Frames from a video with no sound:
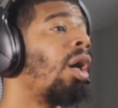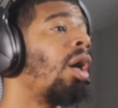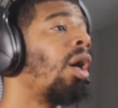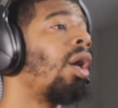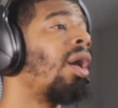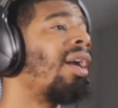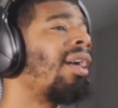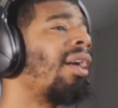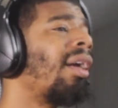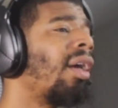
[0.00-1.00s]
Germany is
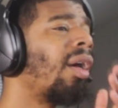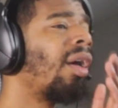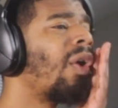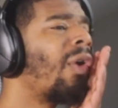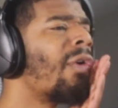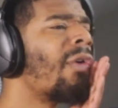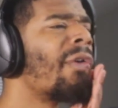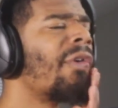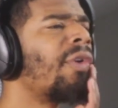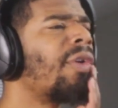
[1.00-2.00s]
ranked amongst the top
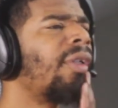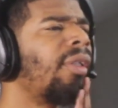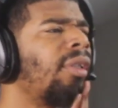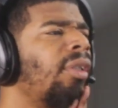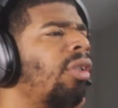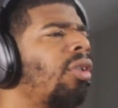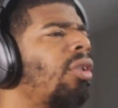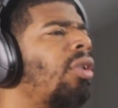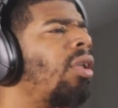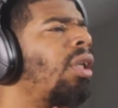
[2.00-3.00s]
countries for its
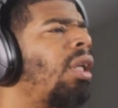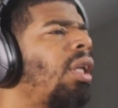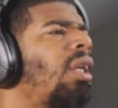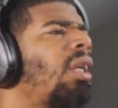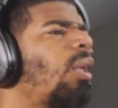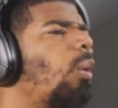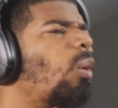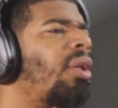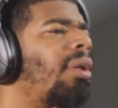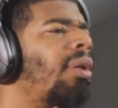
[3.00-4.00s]
high-quality
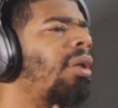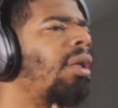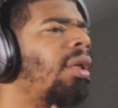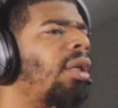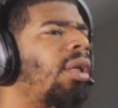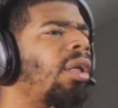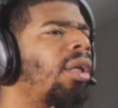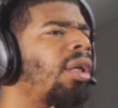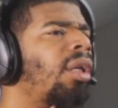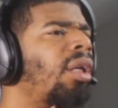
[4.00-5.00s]
machinery, next to
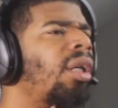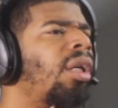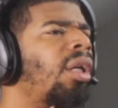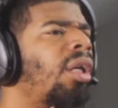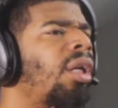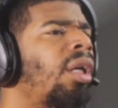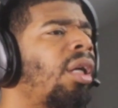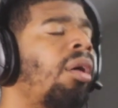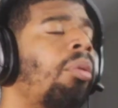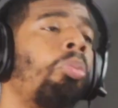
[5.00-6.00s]
Korea and Japan.
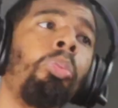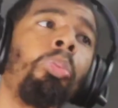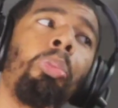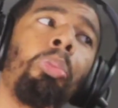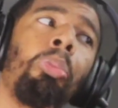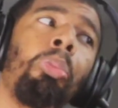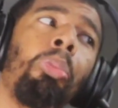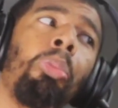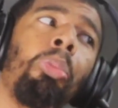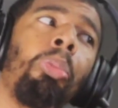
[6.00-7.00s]
And it exports
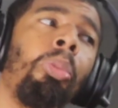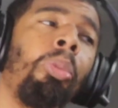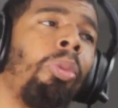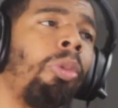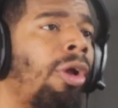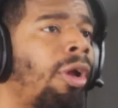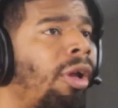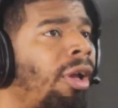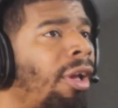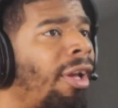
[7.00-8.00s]
billions of dollars
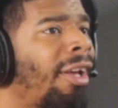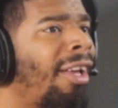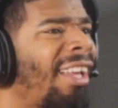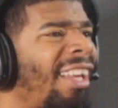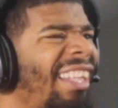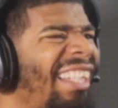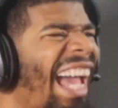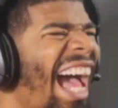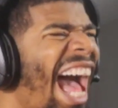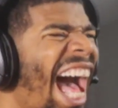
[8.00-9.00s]
worth of high-quality
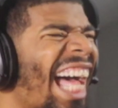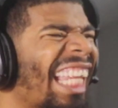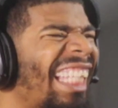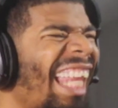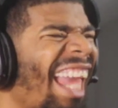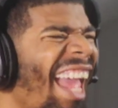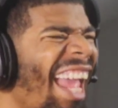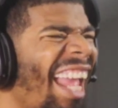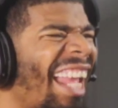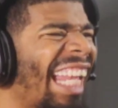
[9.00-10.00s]
equipment that's used
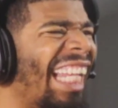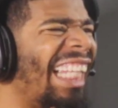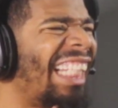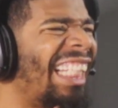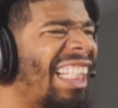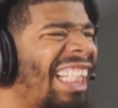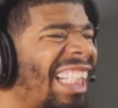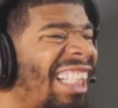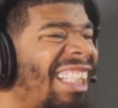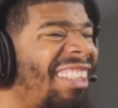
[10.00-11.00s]
by companies around the
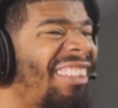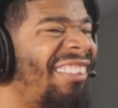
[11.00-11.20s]
world.